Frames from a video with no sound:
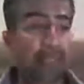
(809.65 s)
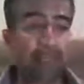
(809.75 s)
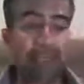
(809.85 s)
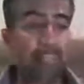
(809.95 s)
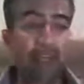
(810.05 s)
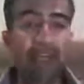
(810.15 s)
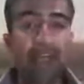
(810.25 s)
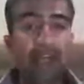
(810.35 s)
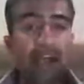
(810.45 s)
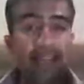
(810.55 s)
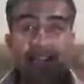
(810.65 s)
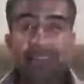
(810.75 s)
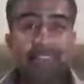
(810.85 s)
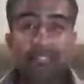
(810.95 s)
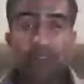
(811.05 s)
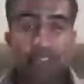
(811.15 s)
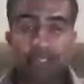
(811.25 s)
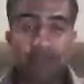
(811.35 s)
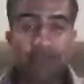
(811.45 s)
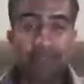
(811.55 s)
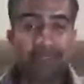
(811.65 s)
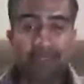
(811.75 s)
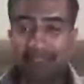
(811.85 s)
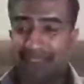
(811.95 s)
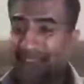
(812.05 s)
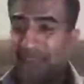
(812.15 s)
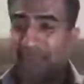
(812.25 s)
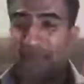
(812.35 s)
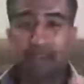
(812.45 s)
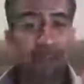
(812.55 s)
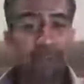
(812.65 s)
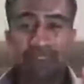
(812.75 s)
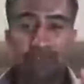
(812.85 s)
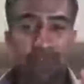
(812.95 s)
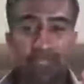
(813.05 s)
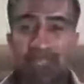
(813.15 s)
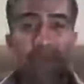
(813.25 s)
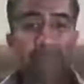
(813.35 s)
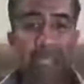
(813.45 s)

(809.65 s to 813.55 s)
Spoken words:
And, you know, I used to see colleagues doing this at my offices all the time.